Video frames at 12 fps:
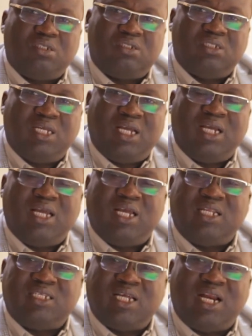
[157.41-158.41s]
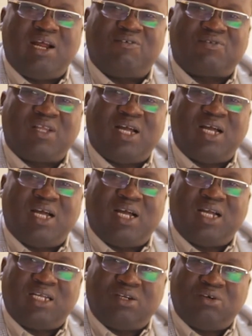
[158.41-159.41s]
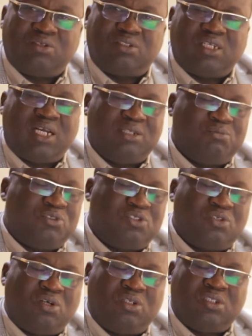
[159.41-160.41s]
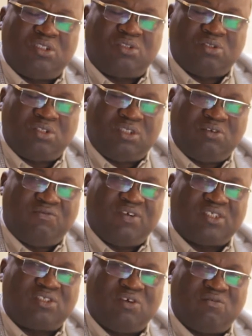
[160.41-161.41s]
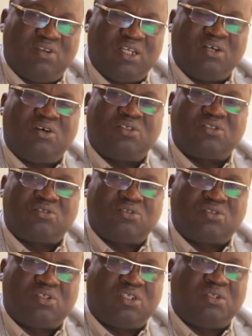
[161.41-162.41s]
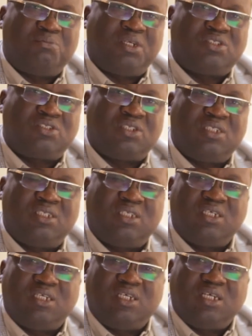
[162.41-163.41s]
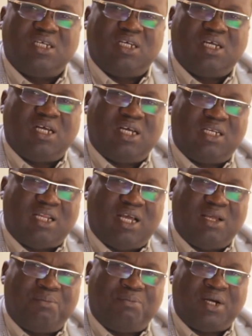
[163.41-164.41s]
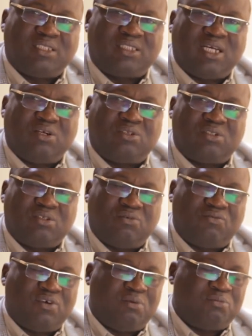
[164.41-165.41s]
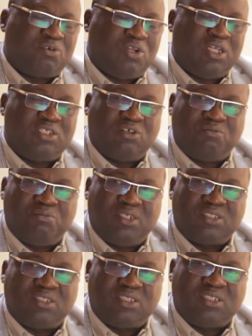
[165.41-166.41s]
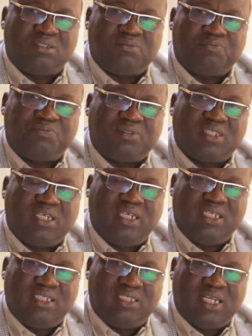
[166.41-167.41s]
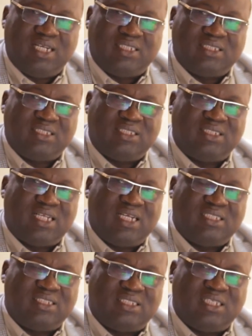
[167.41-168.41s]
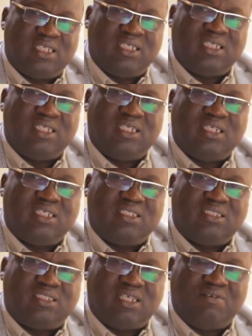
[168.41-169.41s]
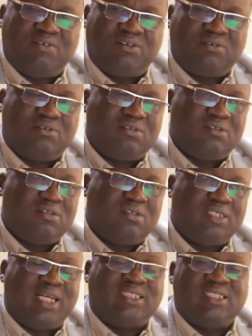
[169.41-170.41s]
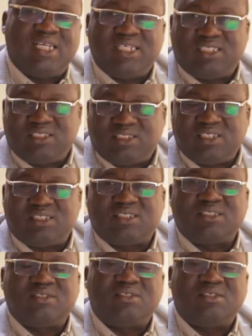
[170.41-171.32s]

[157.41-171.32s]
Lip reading: Thereafter, I got admission into the University of Lagos to study medicine, and I passed out from College of Medicine in 1996.